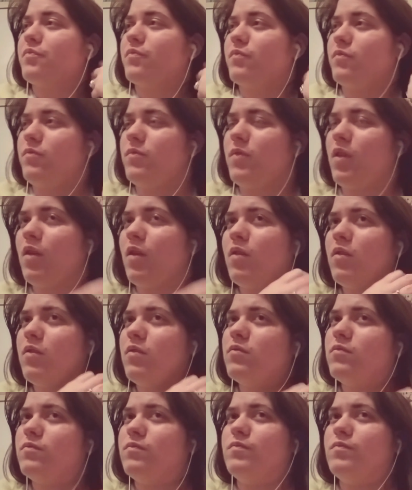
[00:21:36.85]

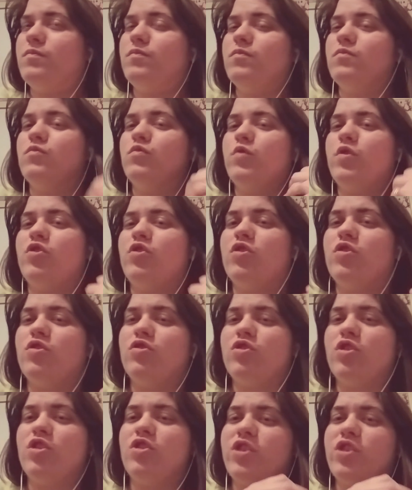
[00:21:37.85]
we
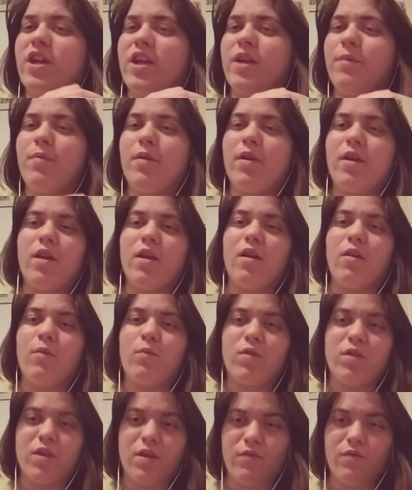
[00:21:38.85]
shouldn't judge anybody
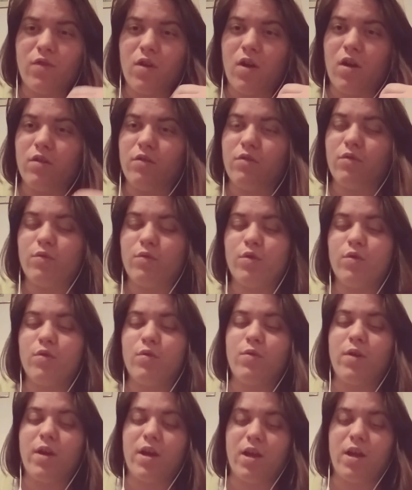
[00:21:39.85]
on what they've gone
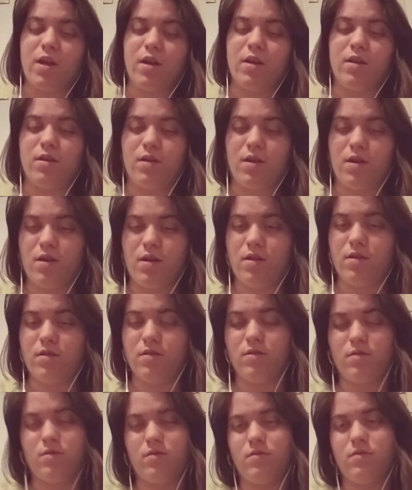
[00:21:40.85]
through
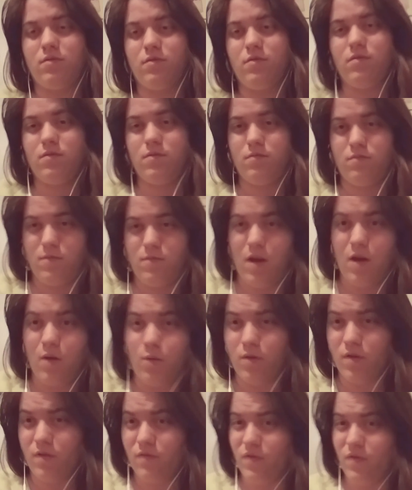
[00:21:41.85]
and
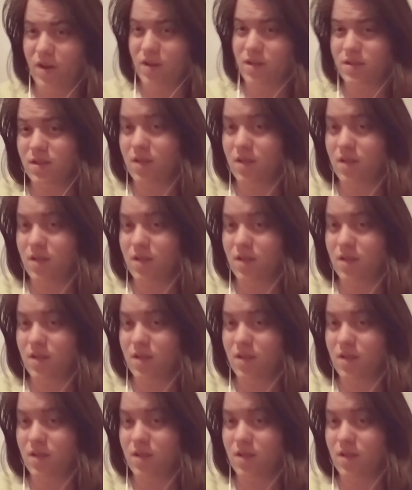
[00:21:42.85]
how it affects